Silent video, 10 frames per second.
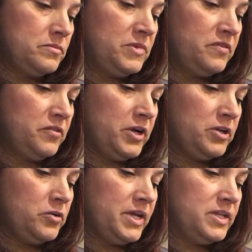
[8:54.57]
Before I
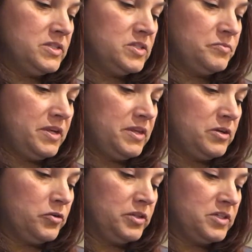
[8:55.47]
go ahead and spray
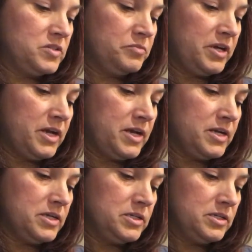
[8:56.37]
the acrylic spray on,